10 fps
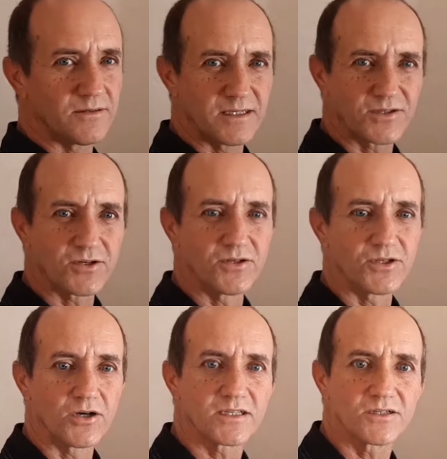there's certain
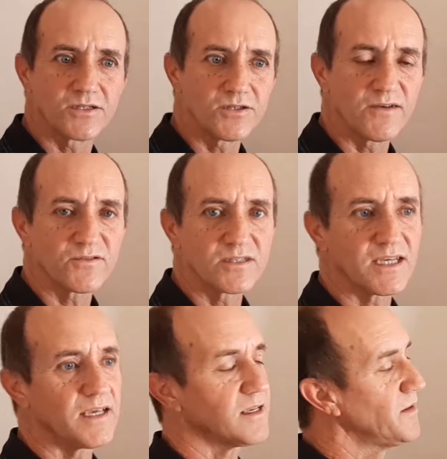dosages you have to
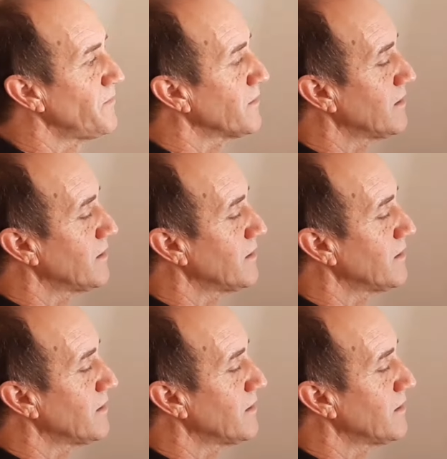take.